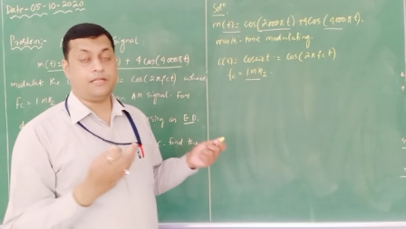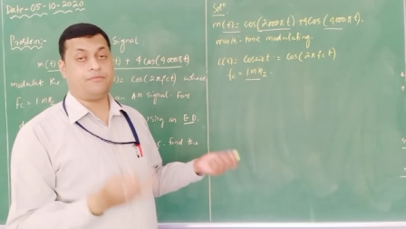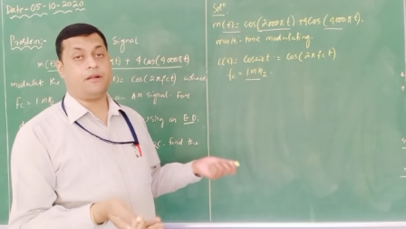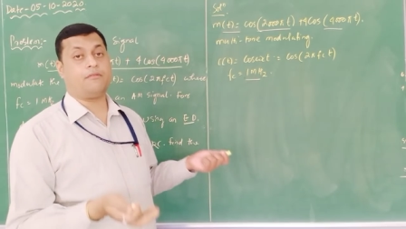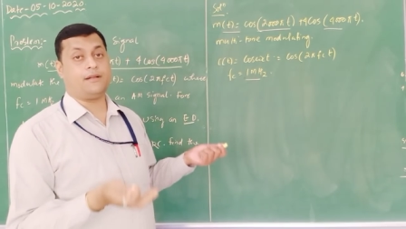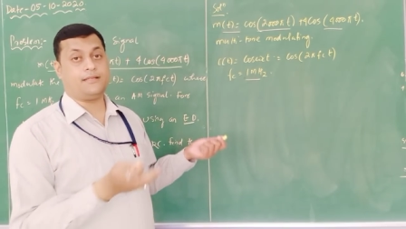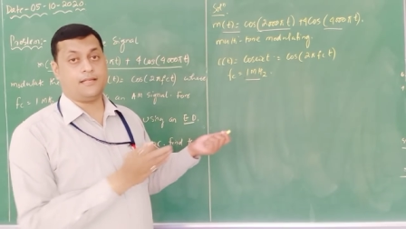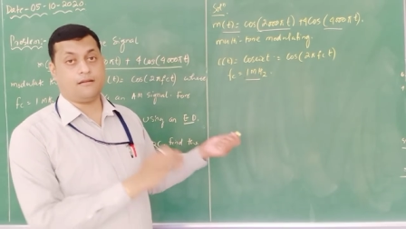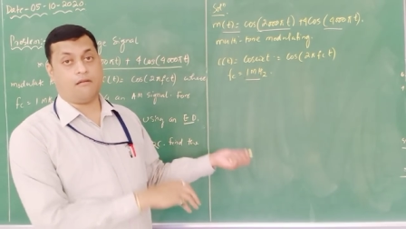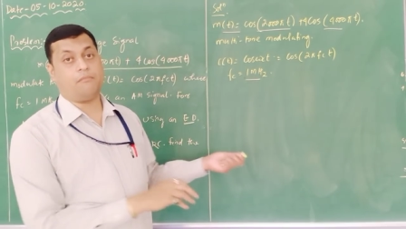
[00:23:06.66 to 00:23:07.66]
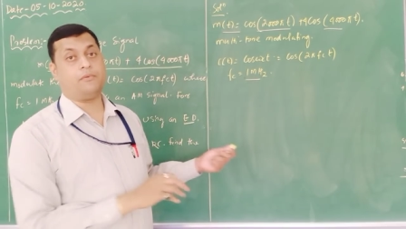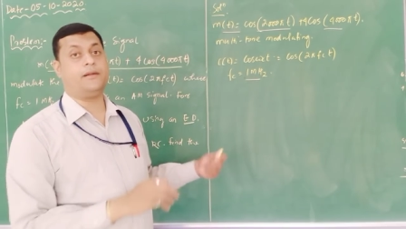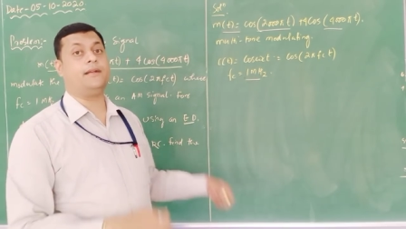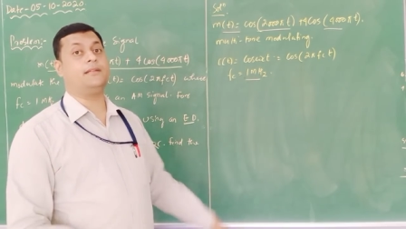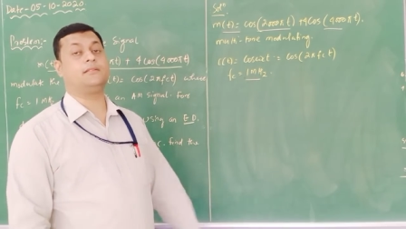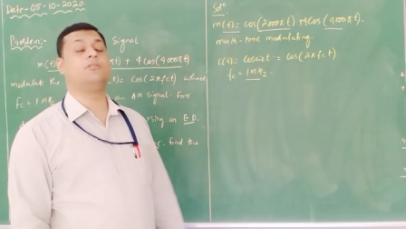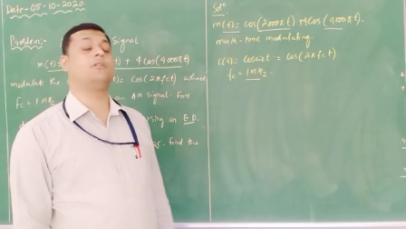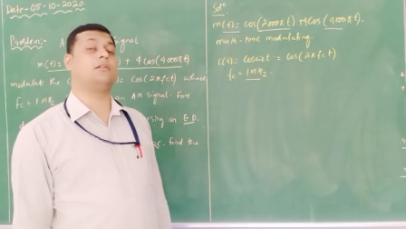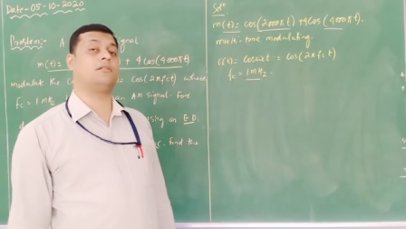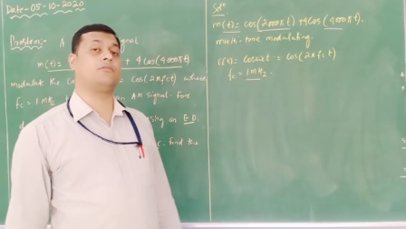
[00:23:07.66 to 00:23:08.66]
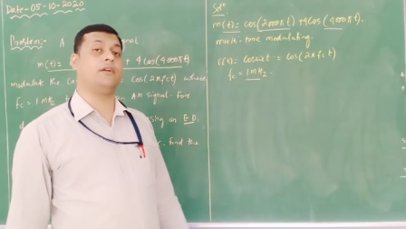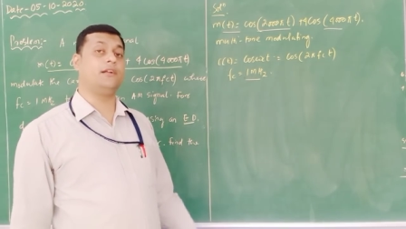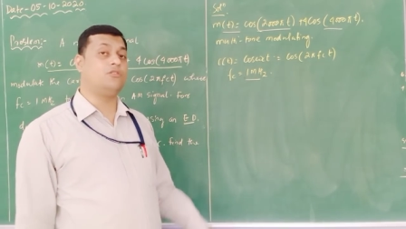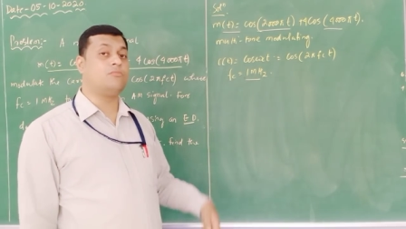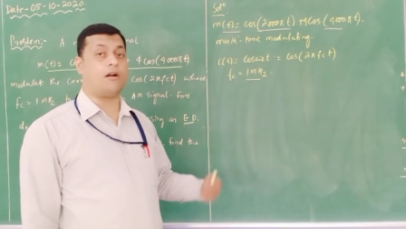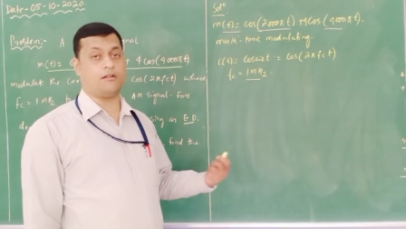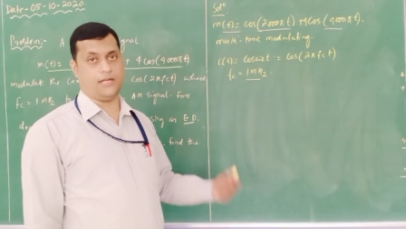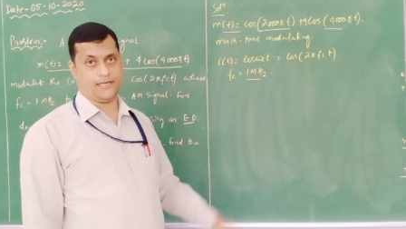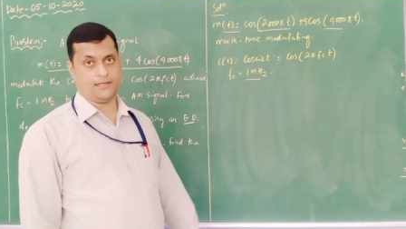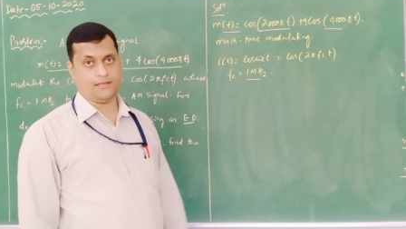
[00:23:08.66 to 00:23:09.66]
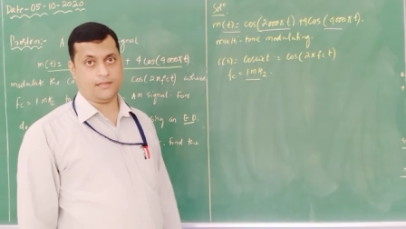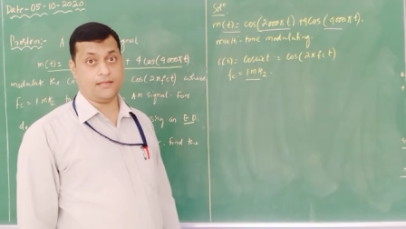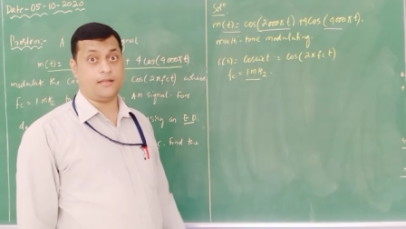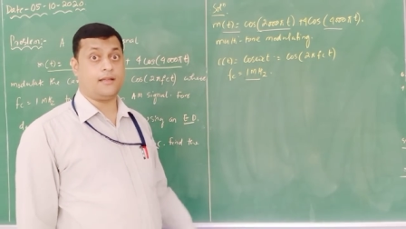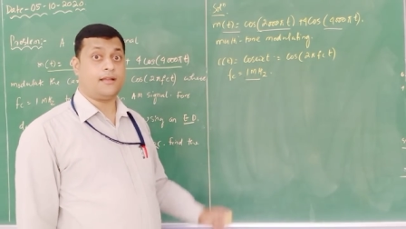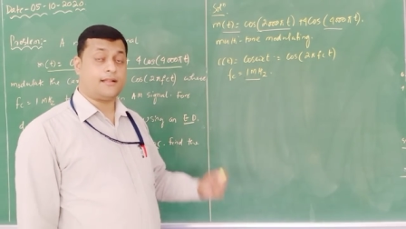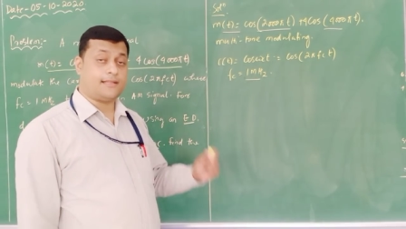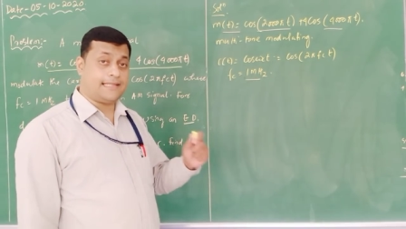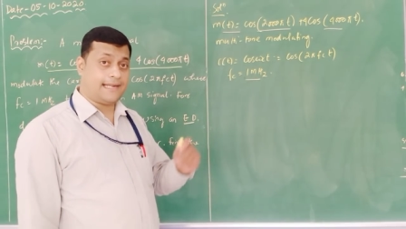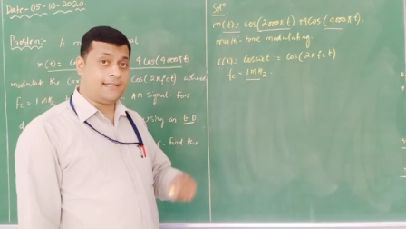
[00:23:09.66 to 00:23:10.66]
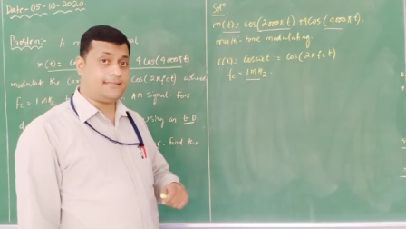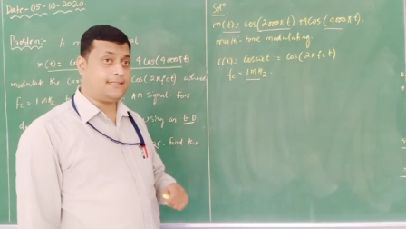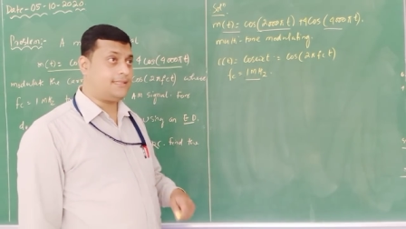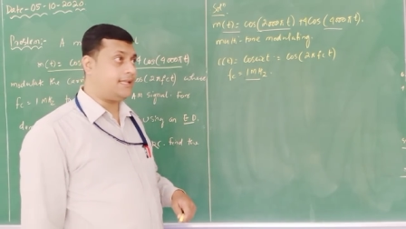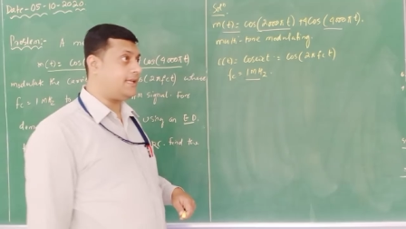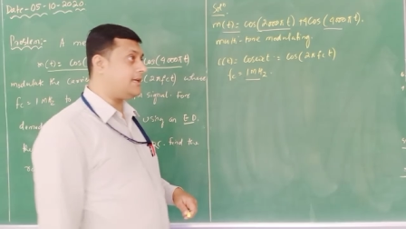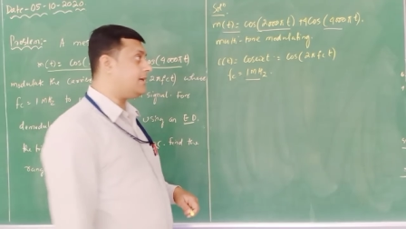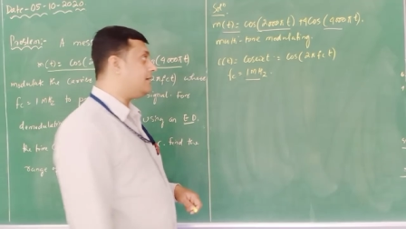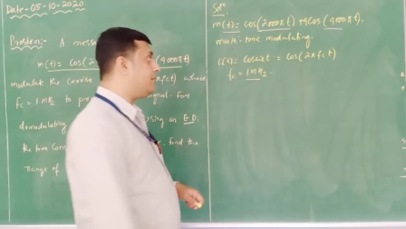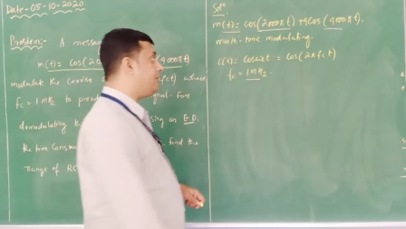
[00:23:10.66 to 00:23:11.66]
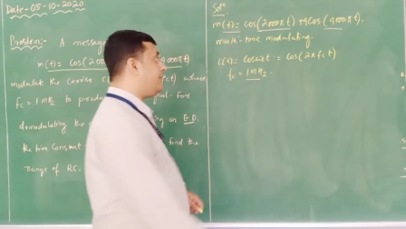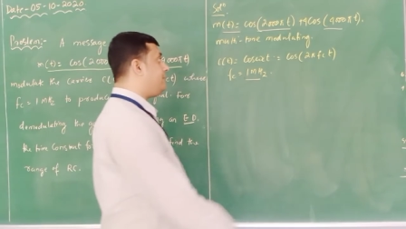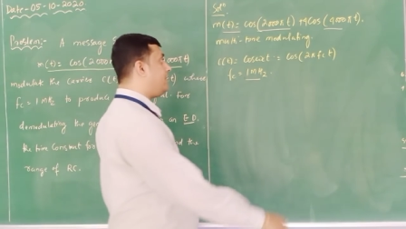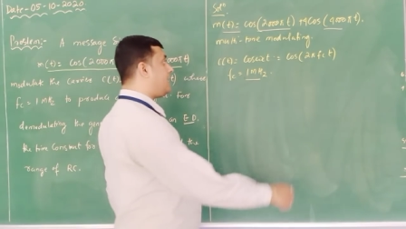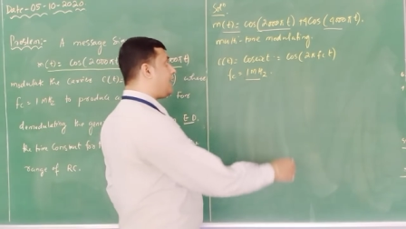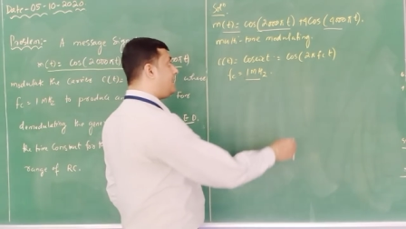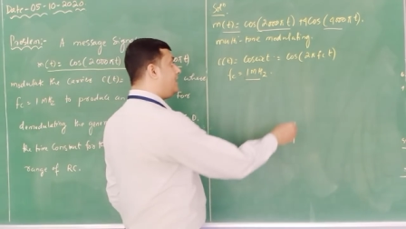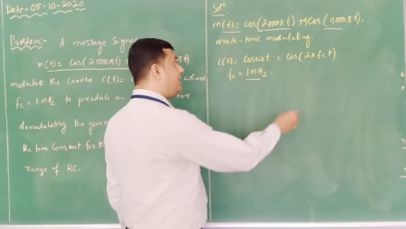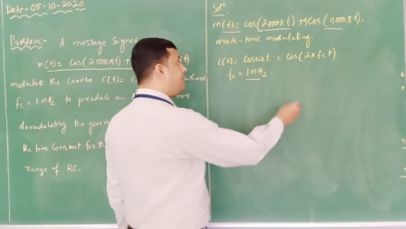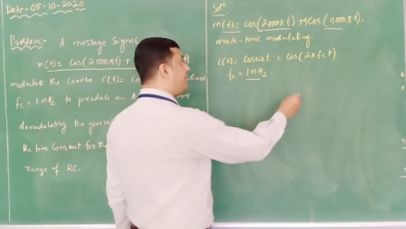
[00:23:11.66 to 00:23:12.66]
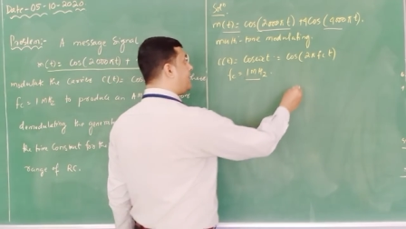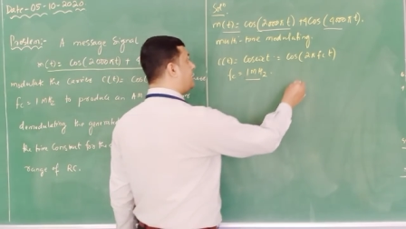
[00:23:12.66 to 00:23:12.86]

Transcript: frequency component is going to modulate? That is the thing when we are identifying